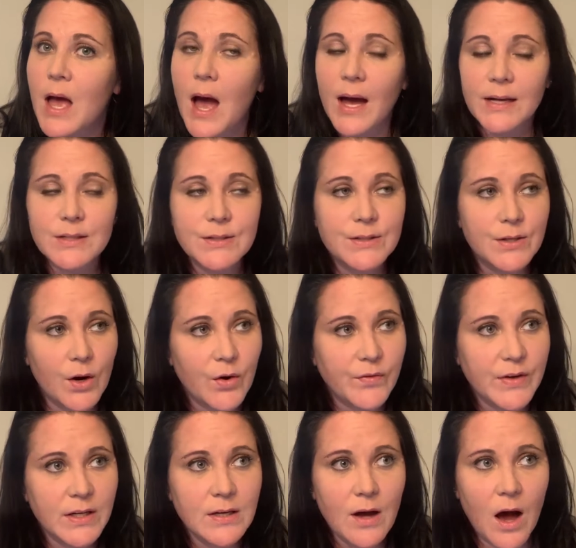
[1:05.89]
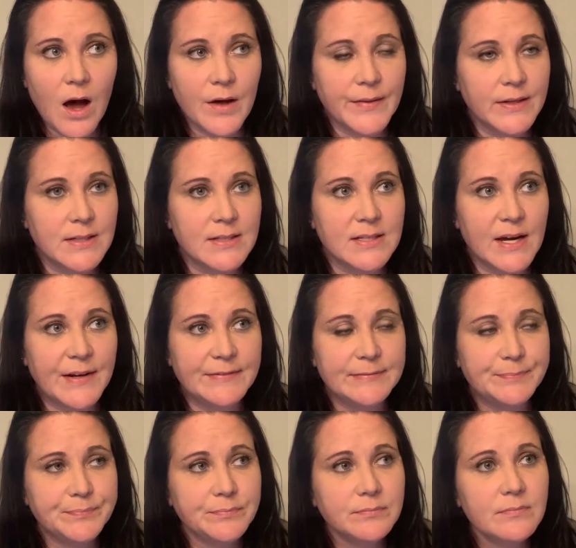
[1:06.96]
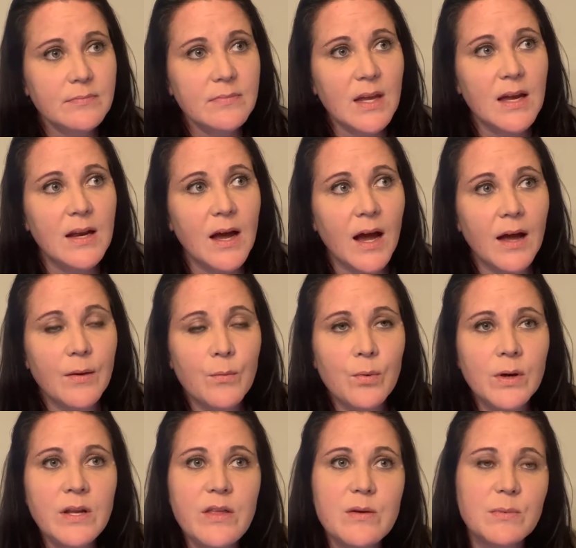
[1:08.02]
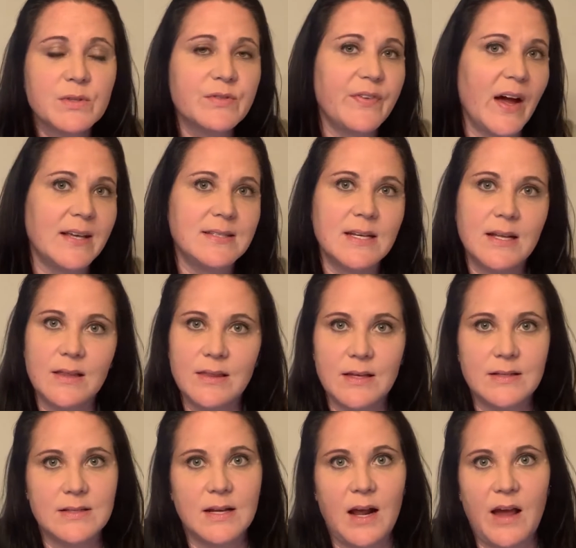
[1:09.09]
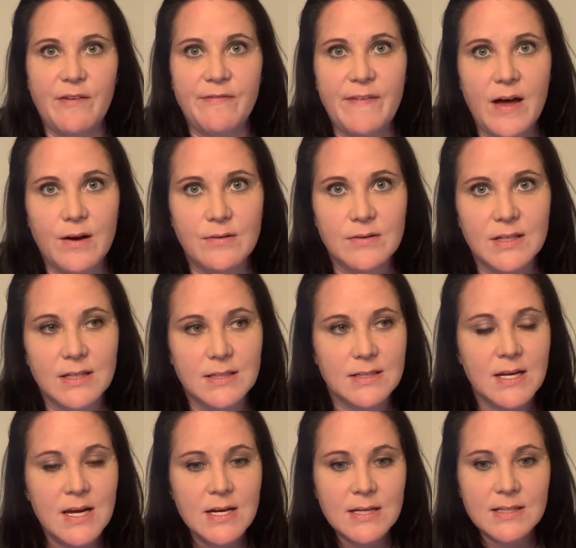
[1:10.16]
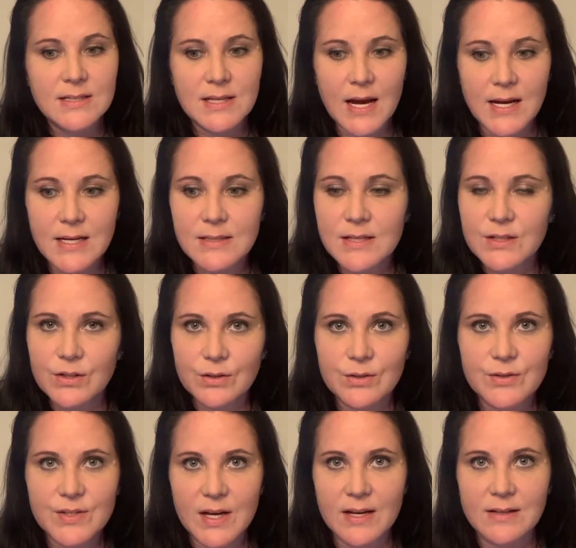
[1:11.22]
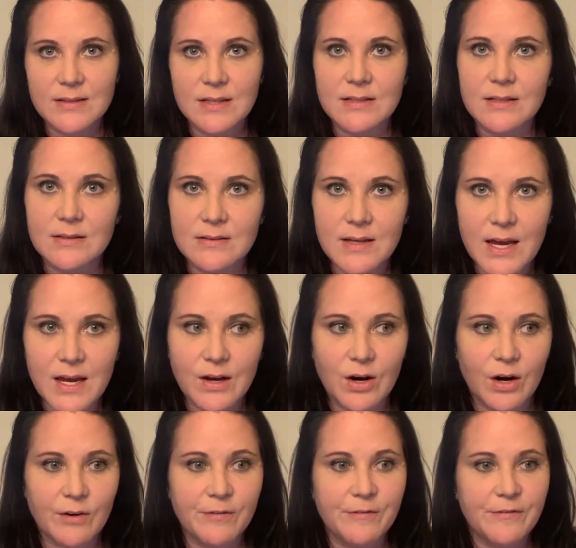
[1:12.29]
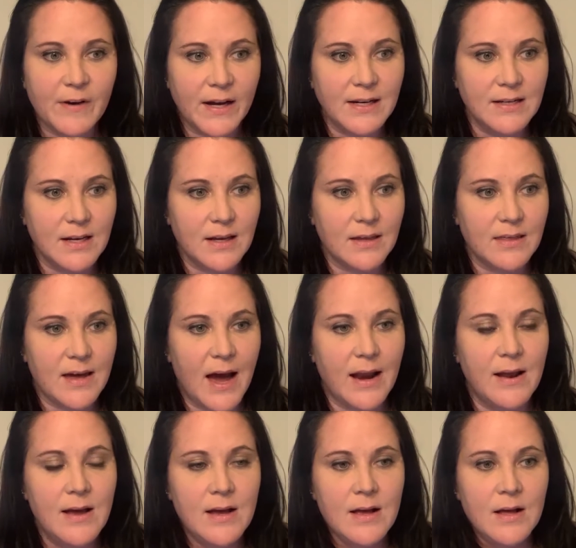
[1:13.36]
I dove into all this stuff, and one of the most fascinating things that I found is science and neurosciences alike are finding that